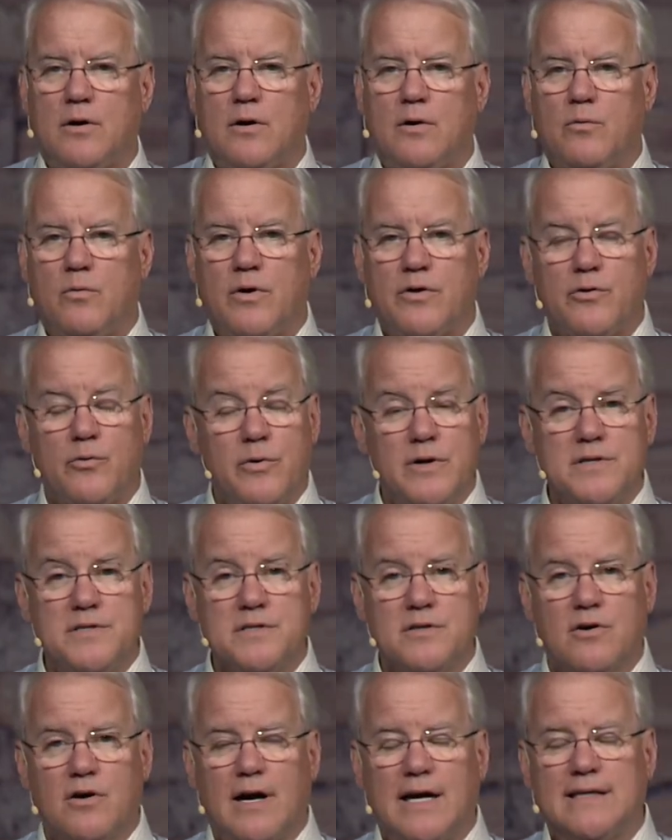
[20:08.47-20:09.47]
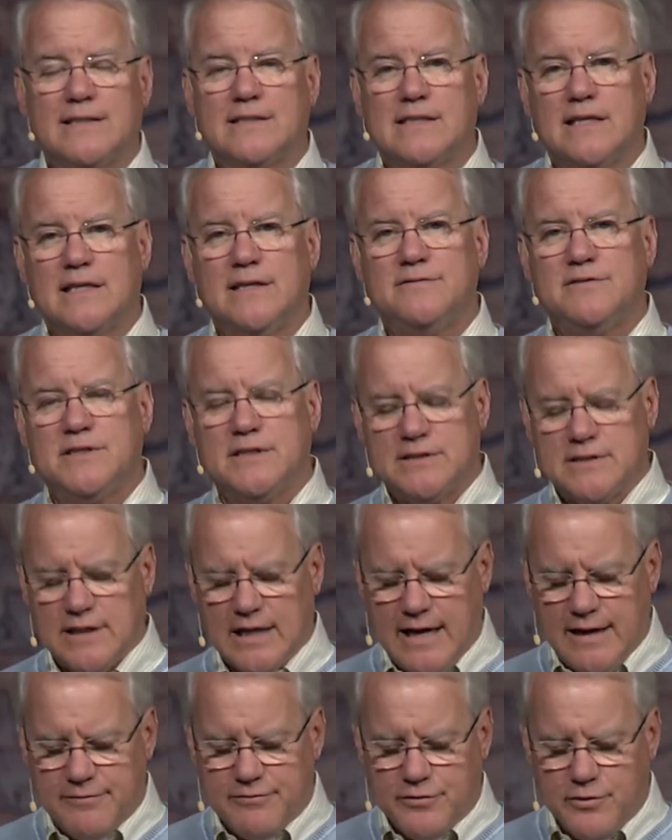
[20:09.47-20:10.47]
Where the risen Christ lives his
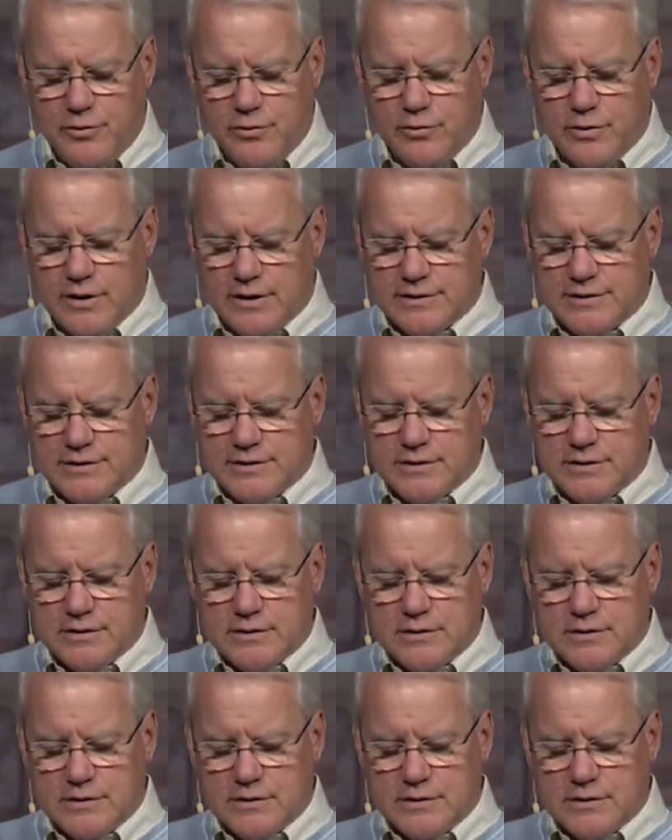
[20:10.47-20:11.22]
life through us.